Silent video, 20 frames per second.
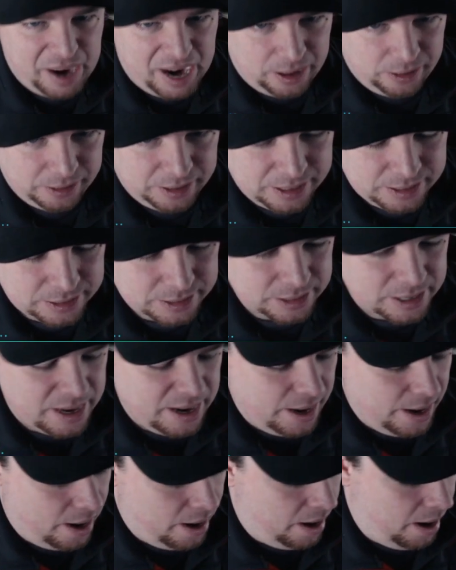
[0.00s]
paladins,
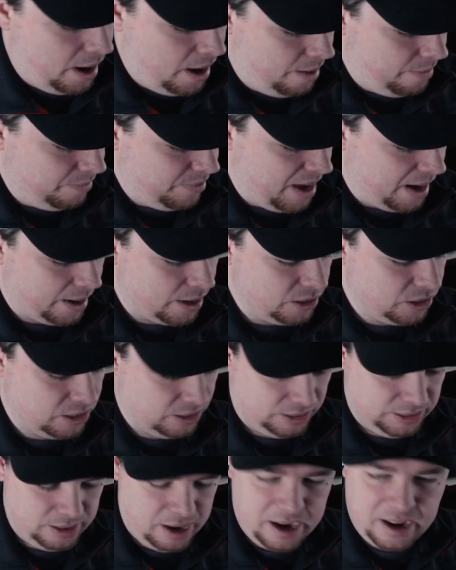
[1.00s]
that can
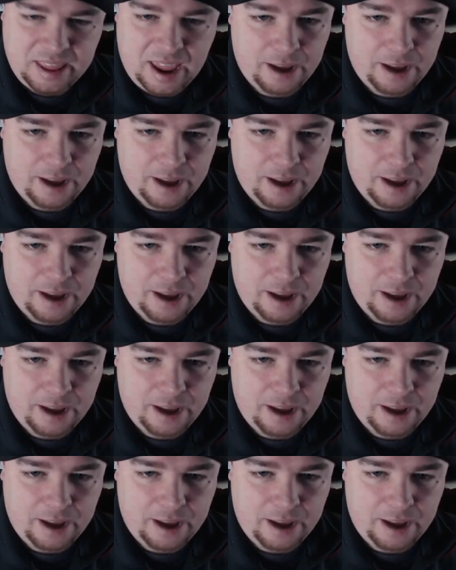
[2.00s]
just like,